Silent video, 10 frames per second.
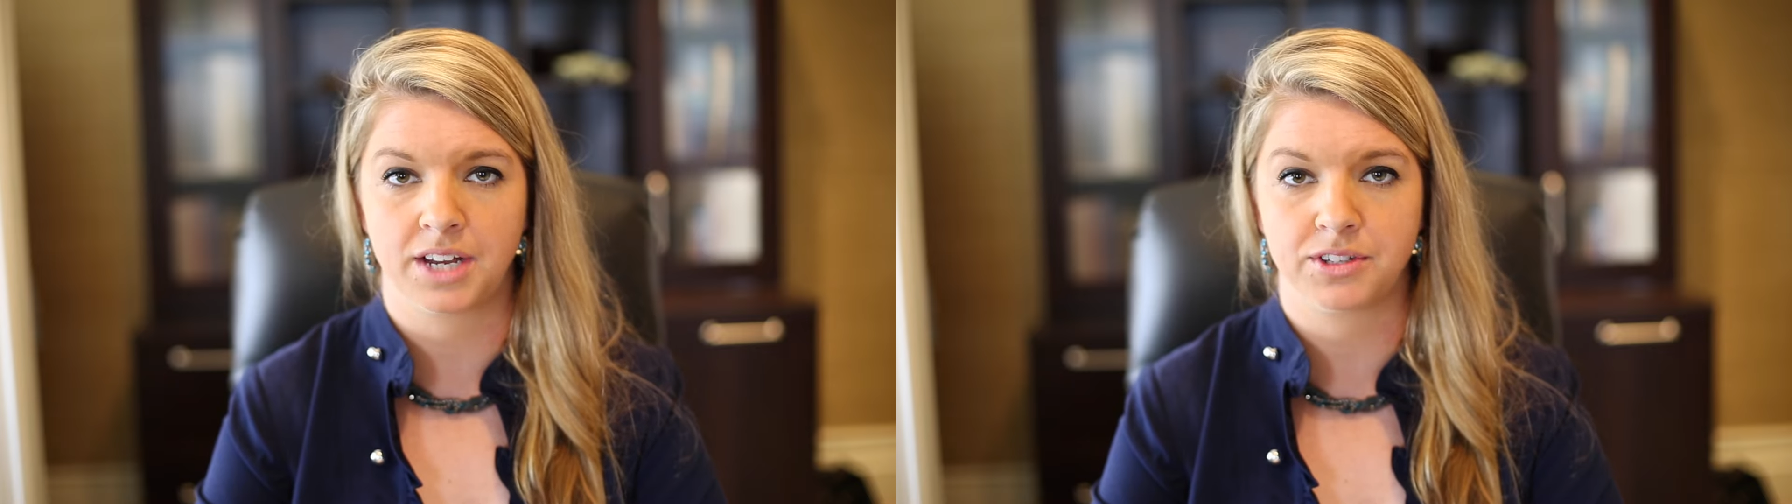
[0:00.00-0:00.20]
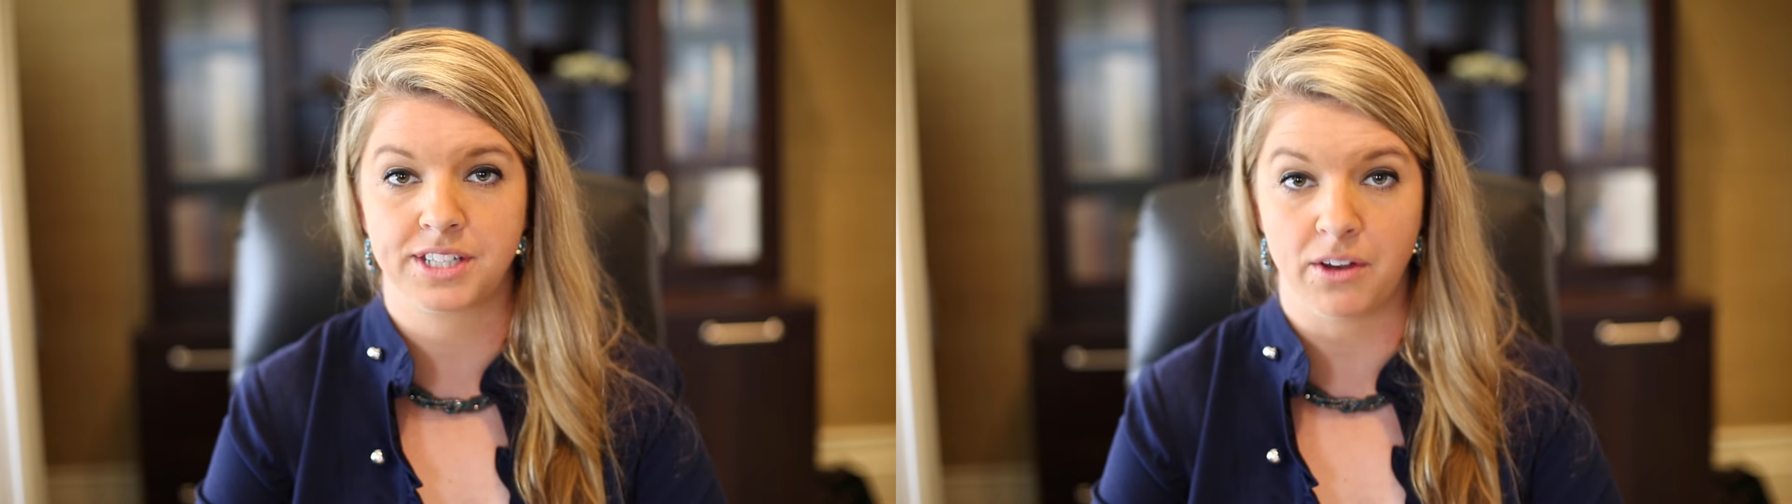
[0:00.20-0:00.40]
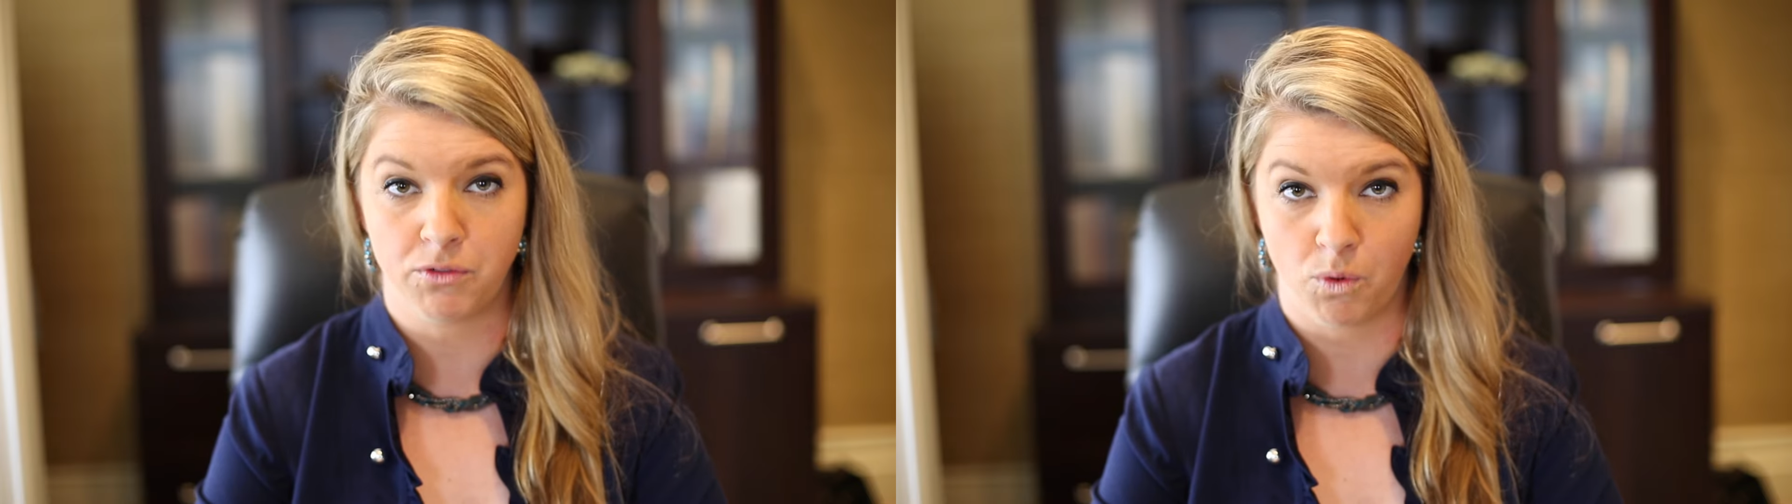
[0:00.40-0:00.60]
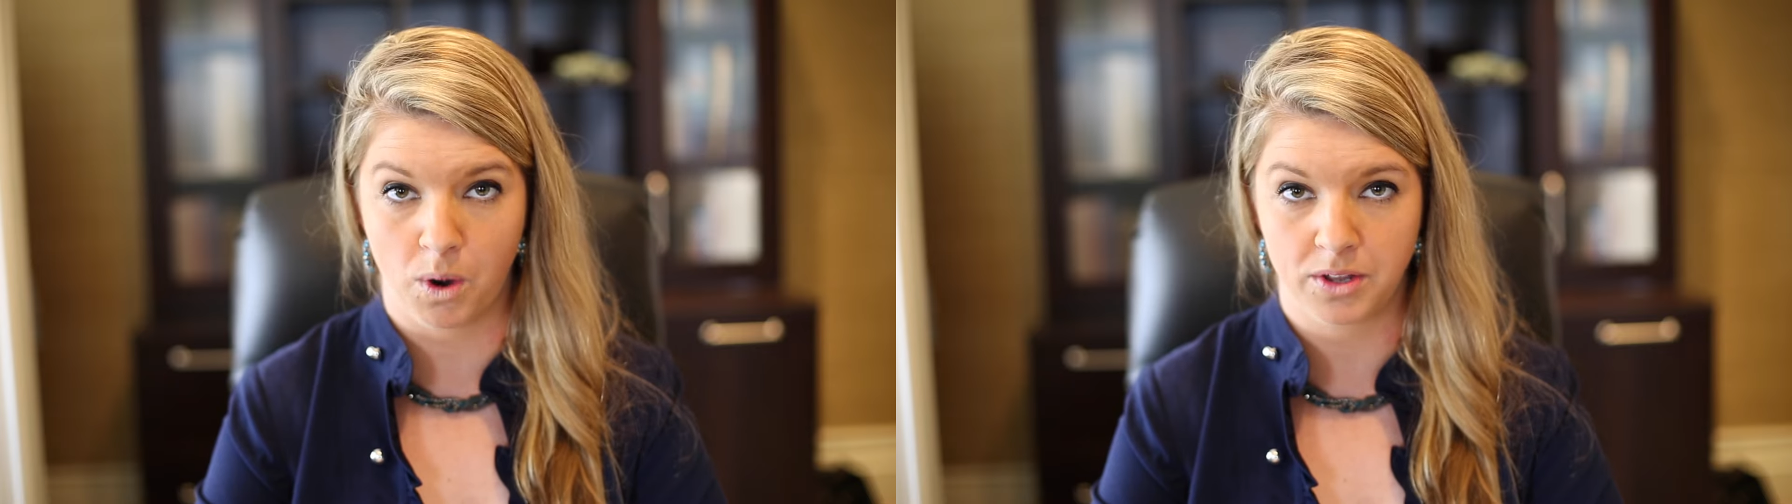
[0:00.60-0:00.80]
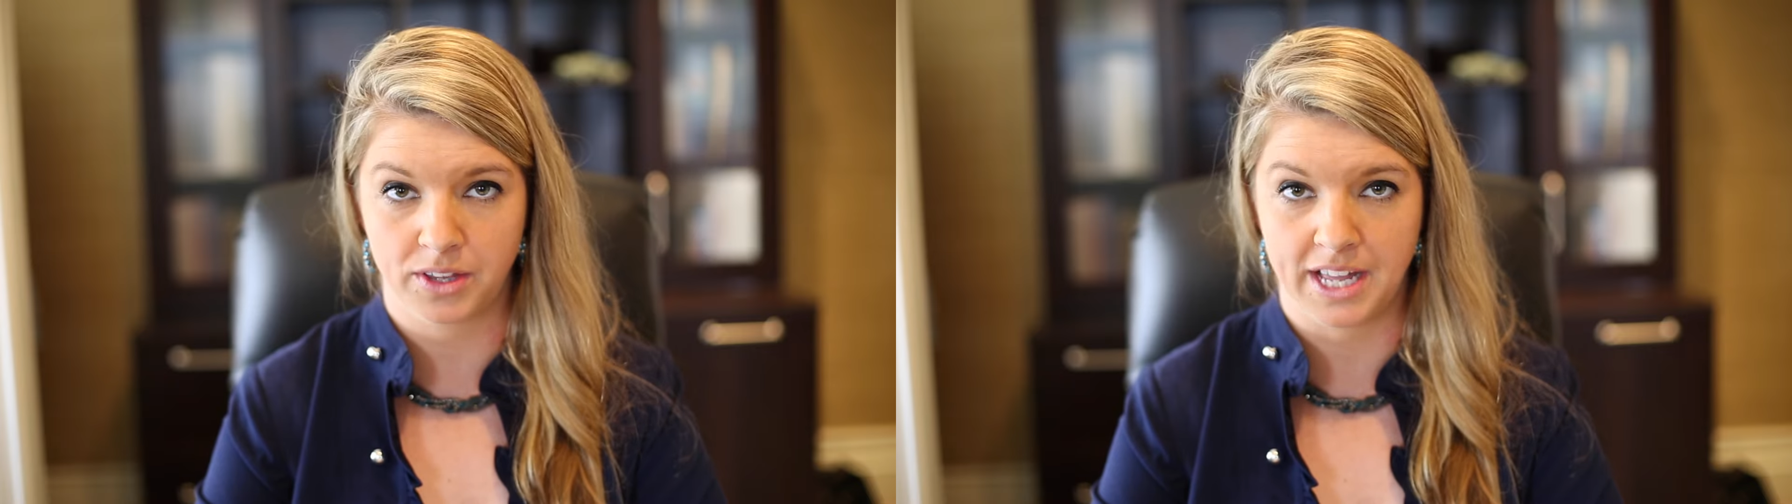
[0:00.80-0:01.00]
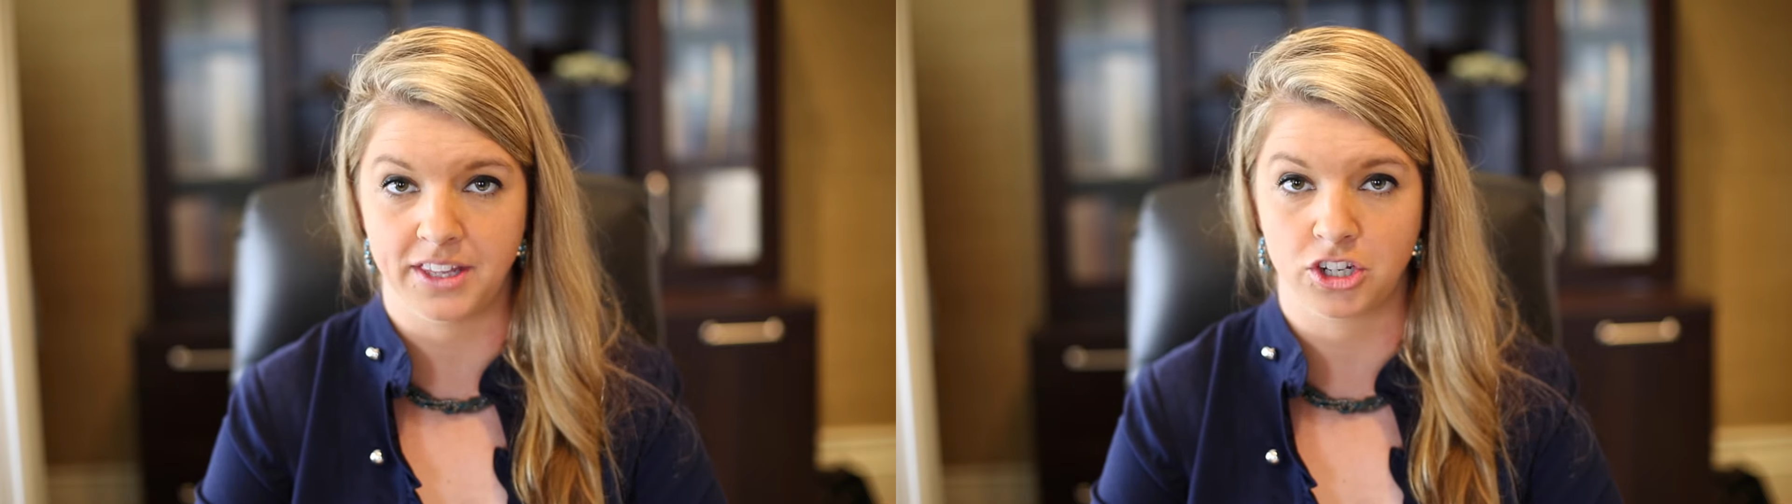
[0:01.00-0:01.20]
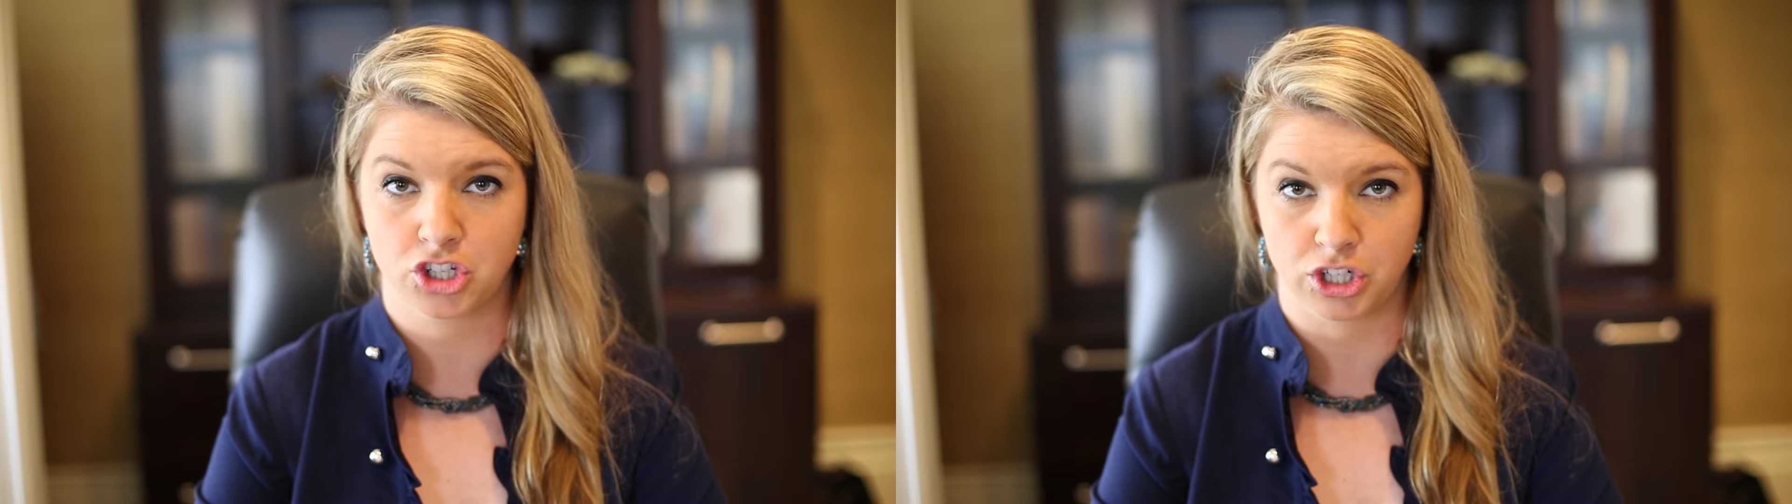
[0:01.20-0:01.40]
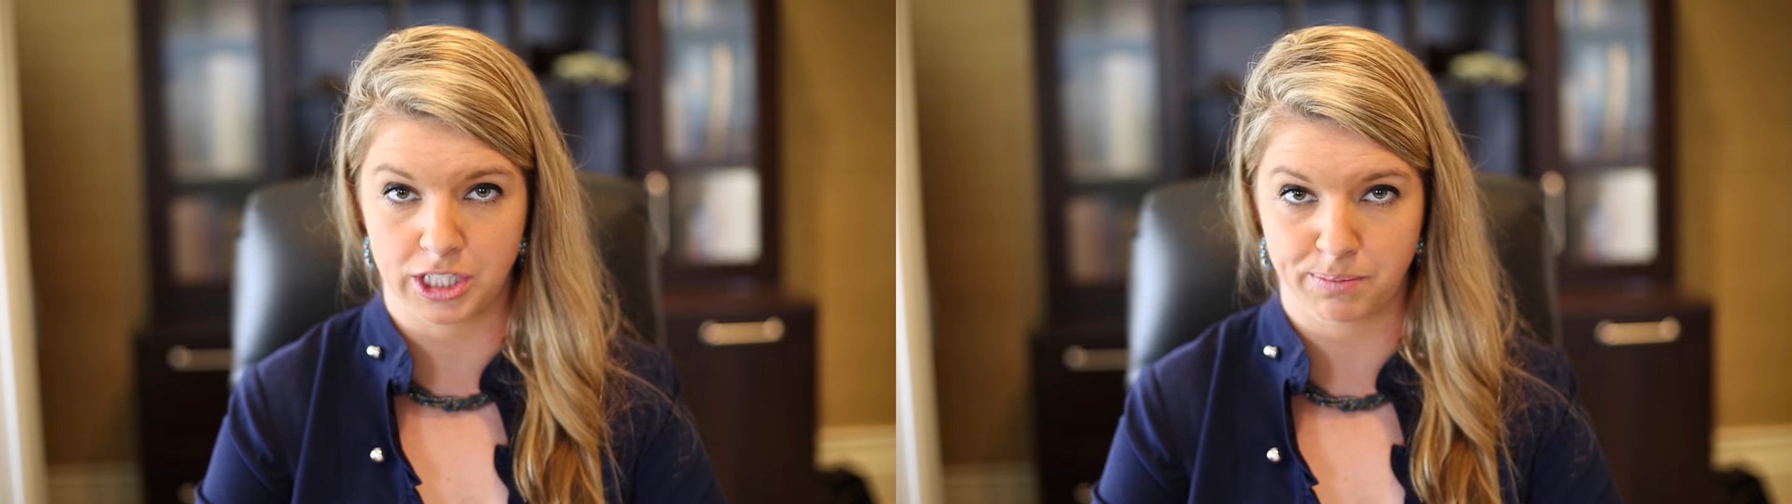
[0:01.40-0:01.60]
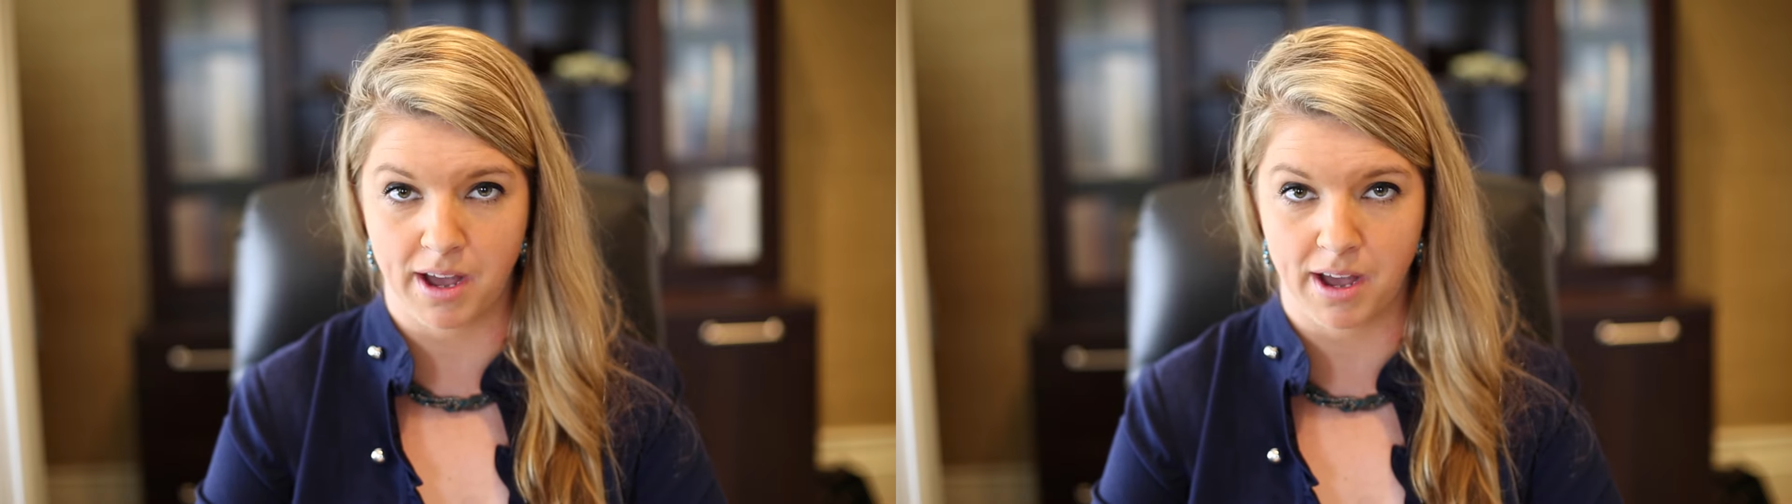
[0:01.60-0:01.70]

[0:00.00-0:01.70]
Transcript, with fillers: set forth in the insurance